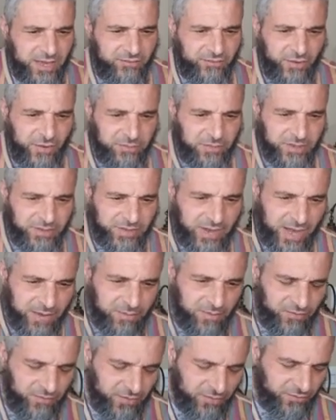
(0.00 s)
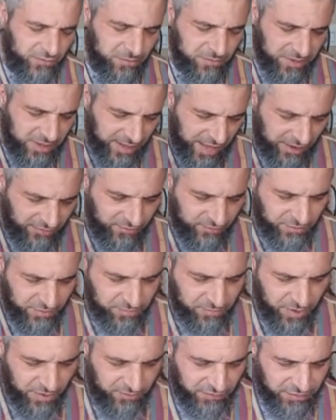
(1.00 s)
life of the
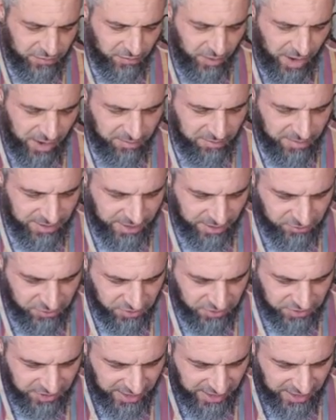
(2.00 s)
Prophet Muhammad, you